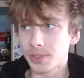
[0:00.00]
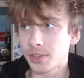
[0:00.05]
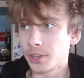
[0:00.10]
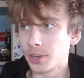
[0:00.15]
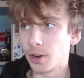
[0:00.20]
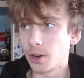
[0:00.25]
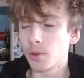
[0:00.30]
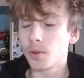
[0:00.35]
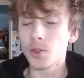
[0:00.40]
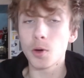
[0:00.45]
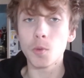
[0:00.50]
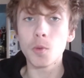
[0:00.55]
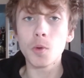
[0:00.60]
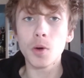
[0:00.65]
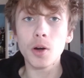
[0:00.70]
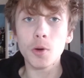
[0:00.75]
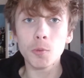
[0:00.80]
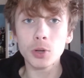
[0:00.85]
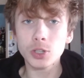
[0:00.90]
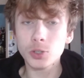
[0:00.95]

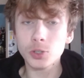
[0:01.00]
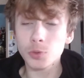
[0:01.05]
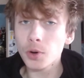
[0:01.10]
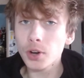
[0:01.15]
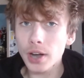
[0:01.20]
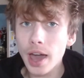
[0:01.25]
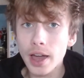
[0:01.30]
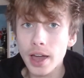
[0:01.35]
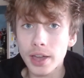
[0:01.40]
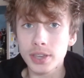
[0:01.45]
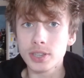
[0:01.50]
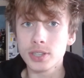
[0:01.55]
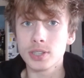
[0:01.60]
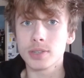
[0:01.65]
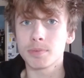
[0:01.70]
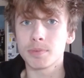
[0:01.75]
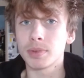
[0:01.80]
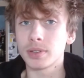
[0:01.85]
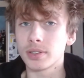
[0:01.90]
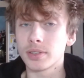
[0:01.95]
which were
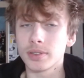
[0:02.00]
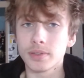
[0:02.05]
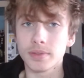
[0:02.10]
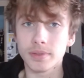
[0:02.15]
nice, but